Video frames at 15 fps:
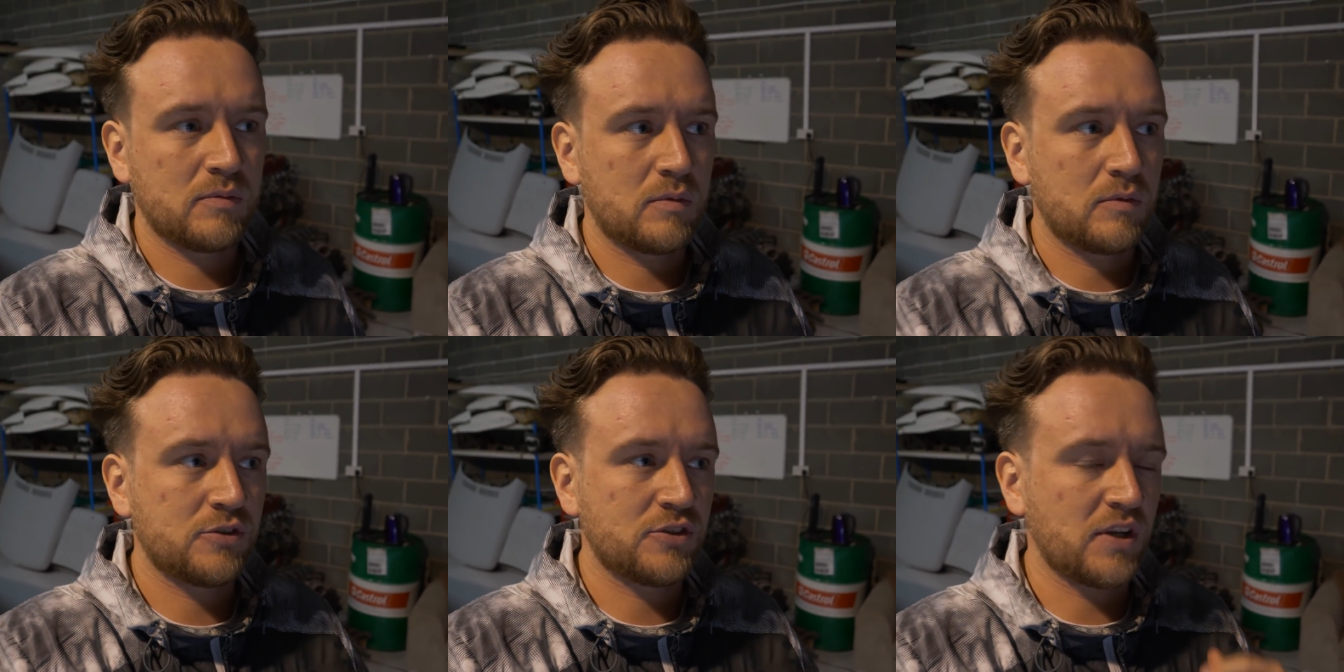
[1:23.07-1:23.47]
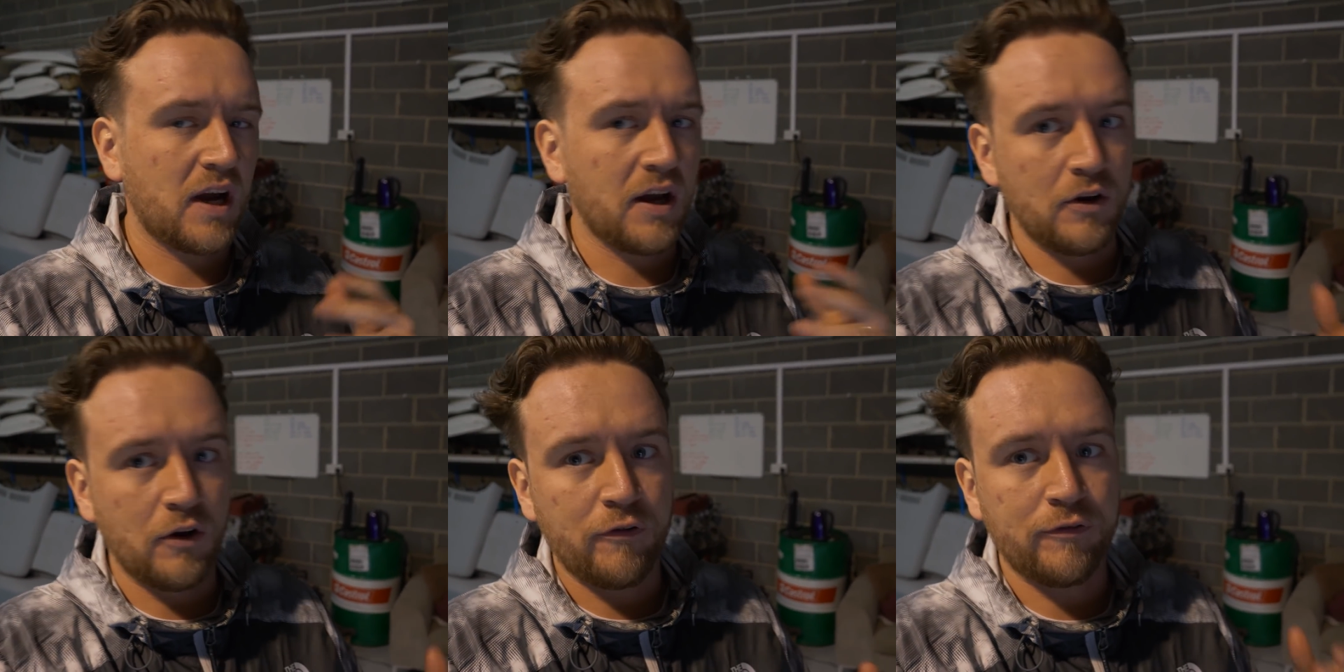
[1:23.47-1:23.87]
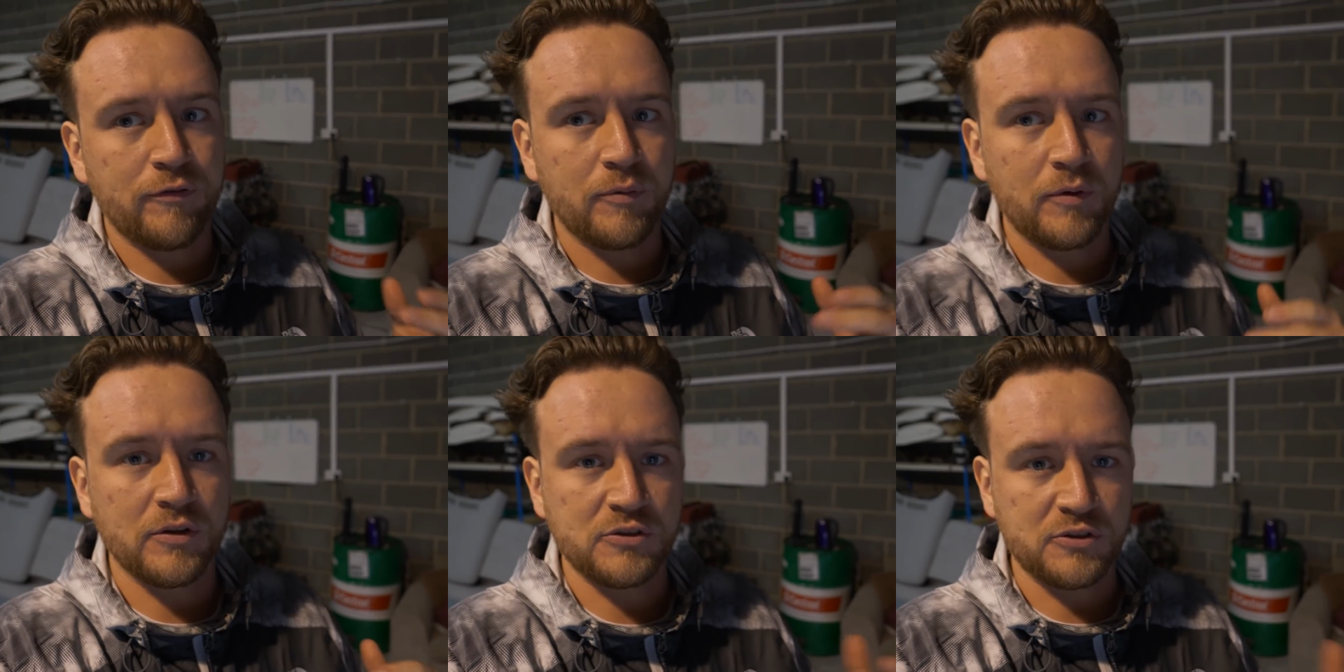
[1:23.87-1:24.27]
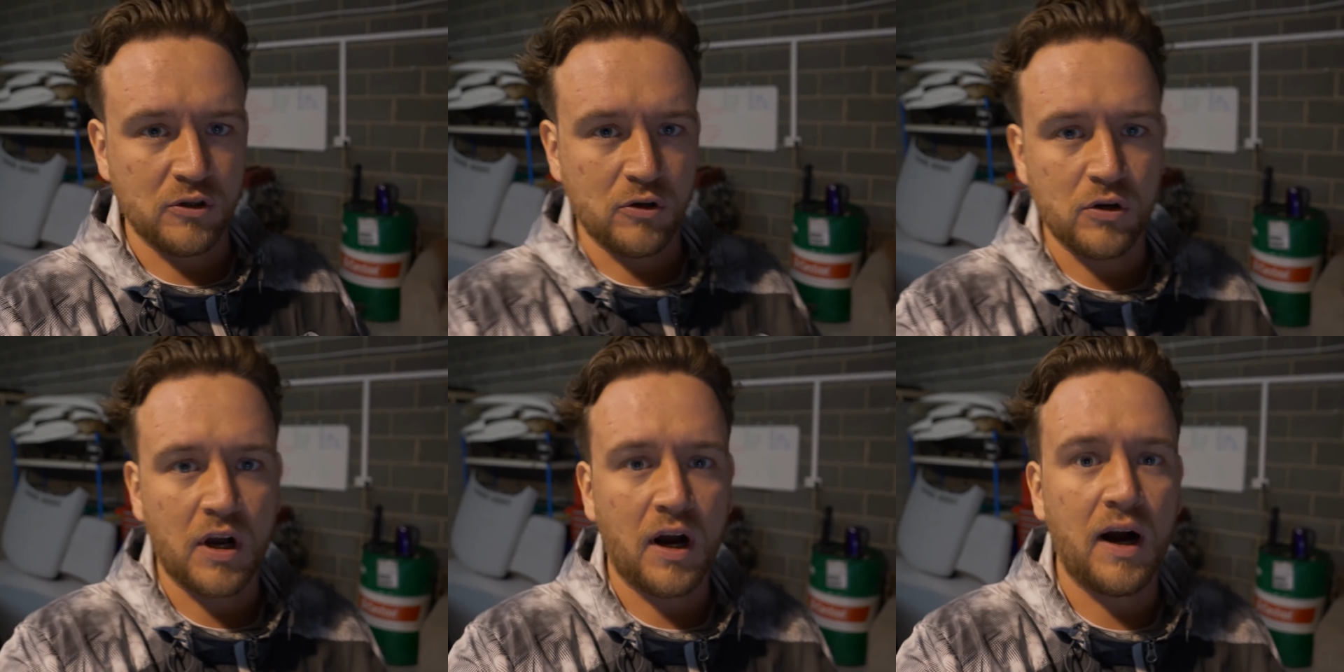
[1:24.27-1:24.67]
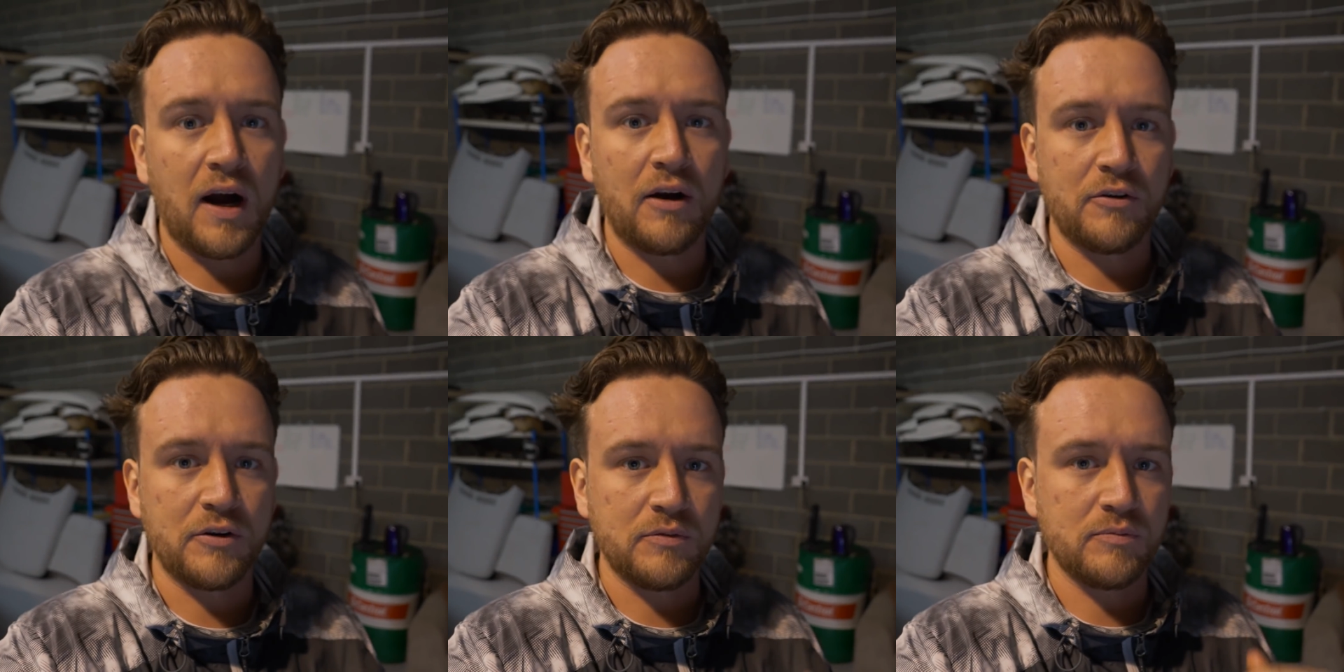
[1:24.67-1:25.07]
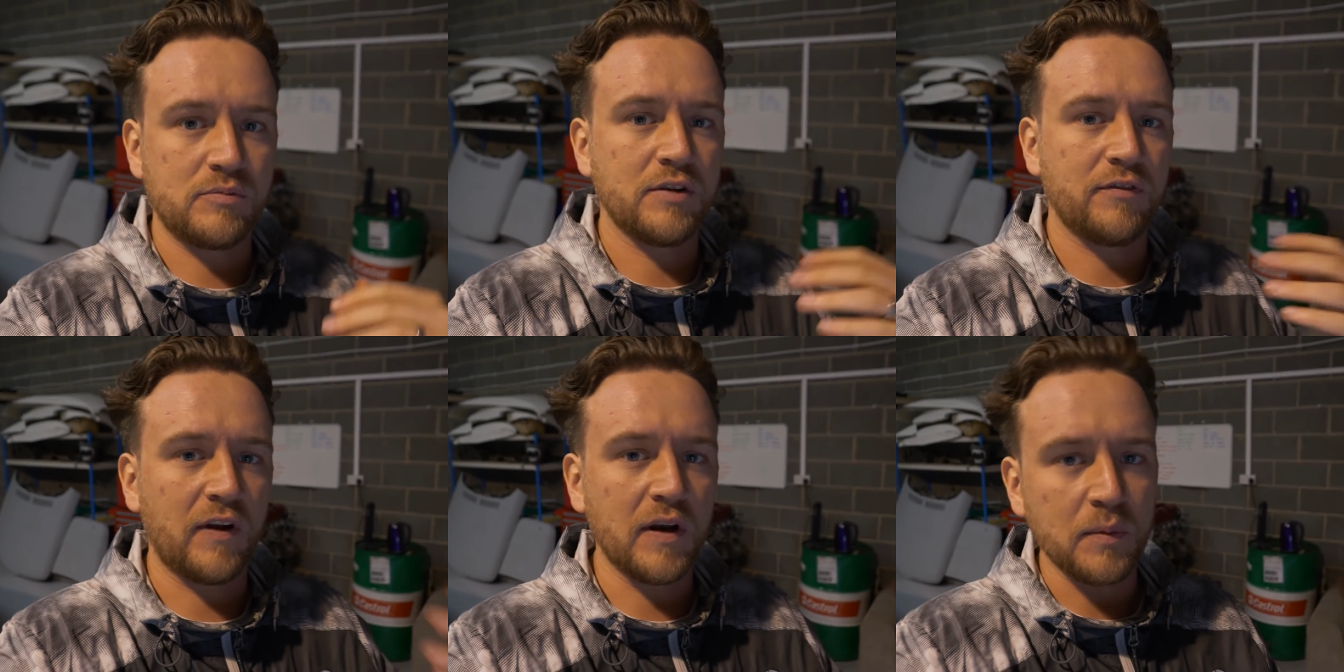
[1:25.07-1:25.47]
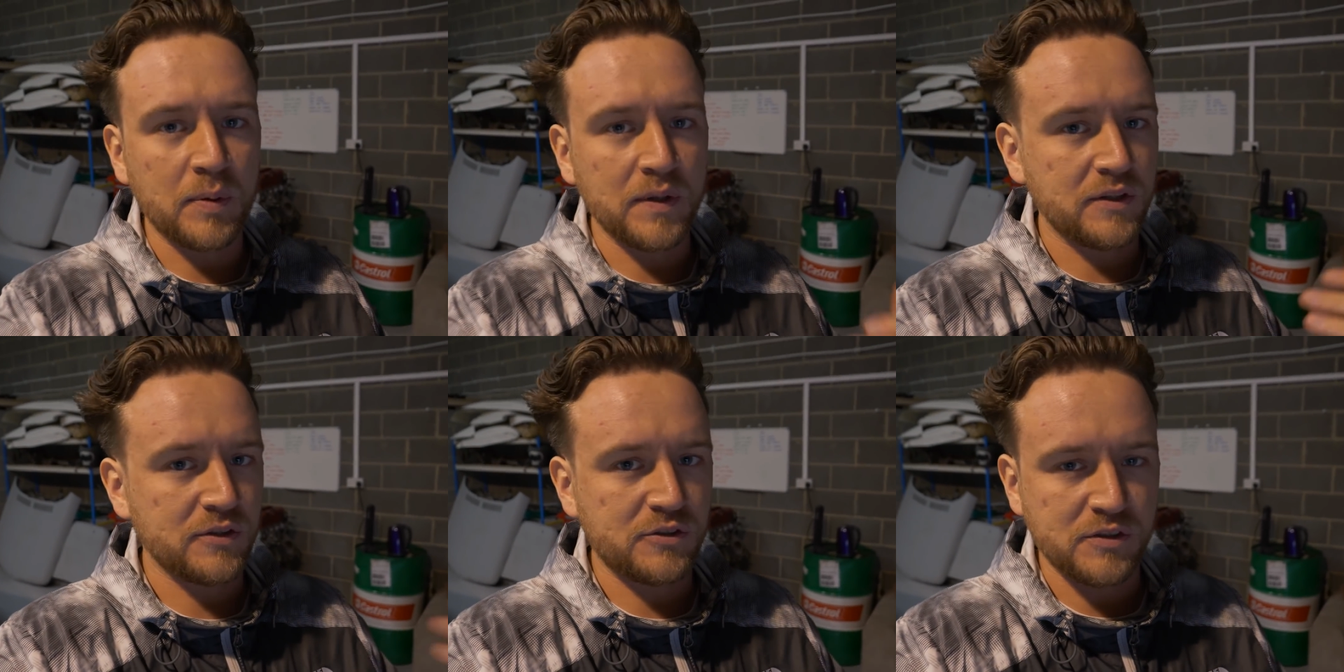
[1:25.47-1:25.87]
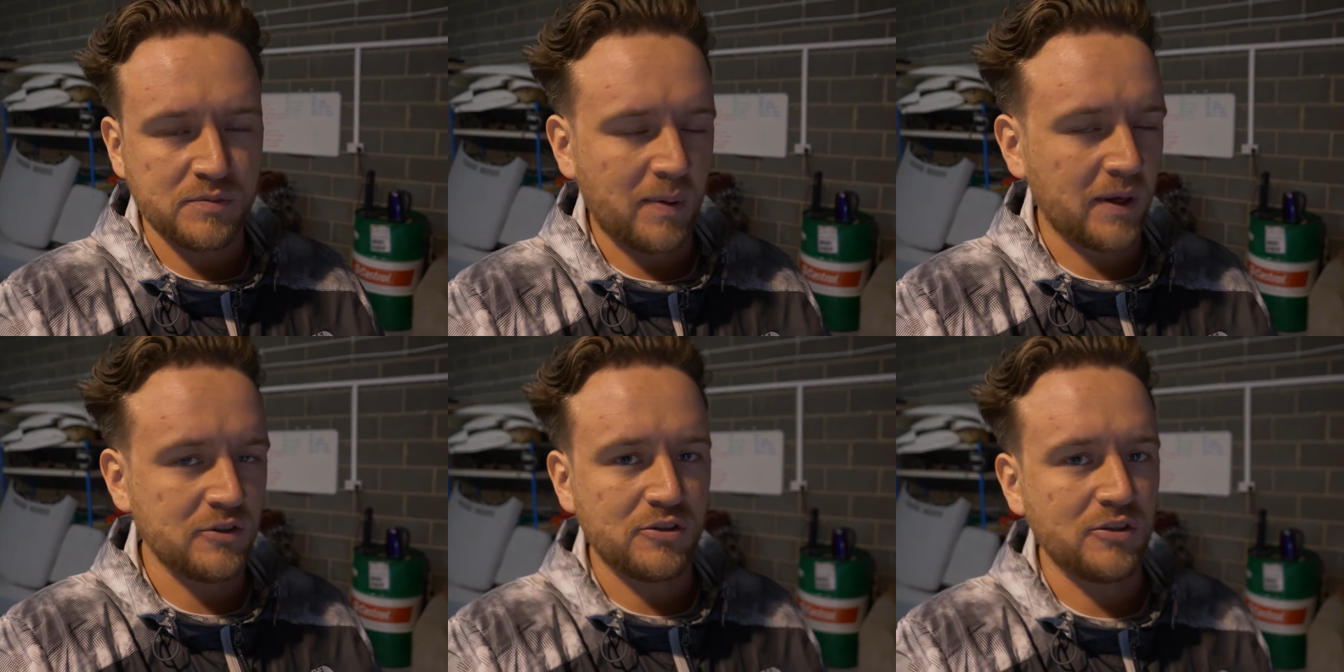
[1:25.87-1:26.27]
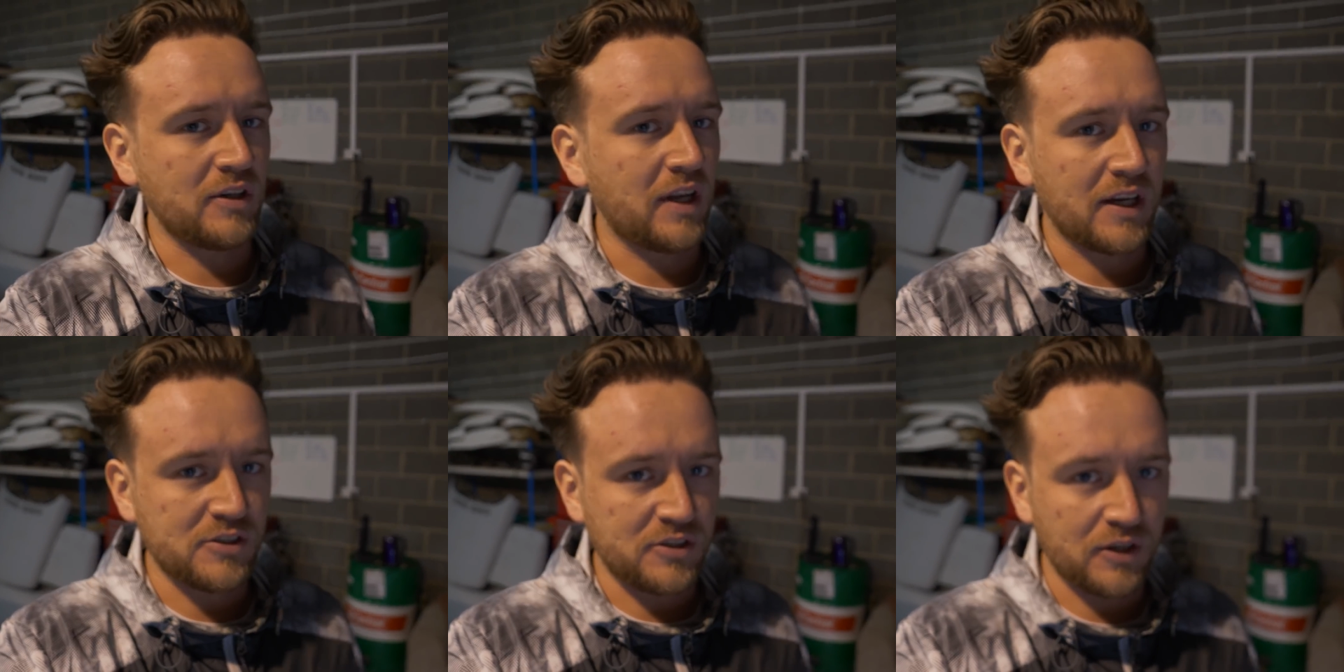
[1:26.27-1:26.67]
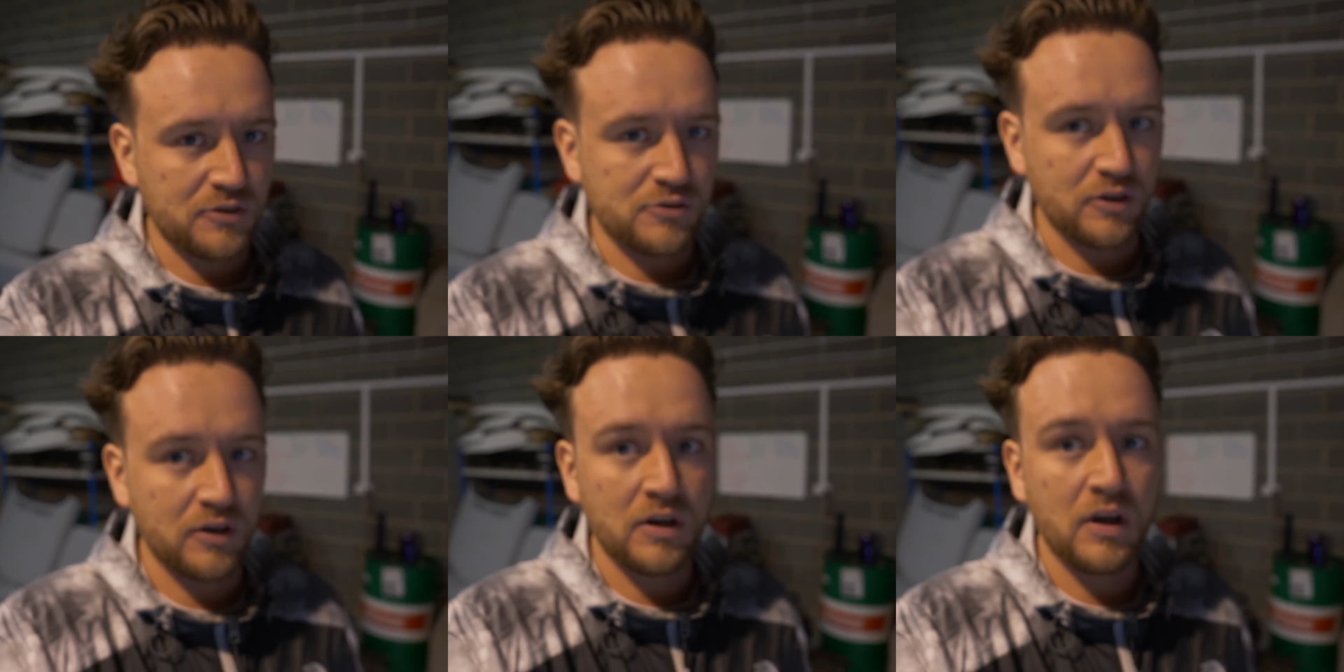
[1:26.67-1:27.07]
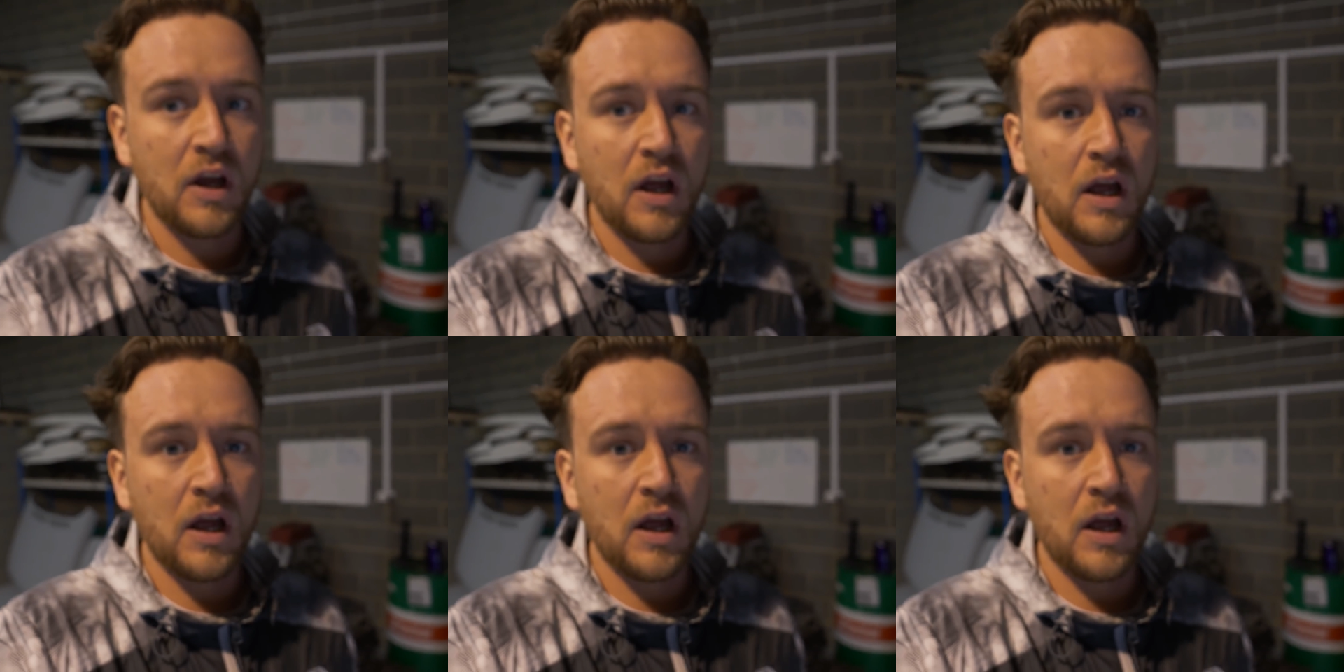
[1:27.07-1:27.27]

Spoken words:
starting off with a slow car and developing the suspension, etc.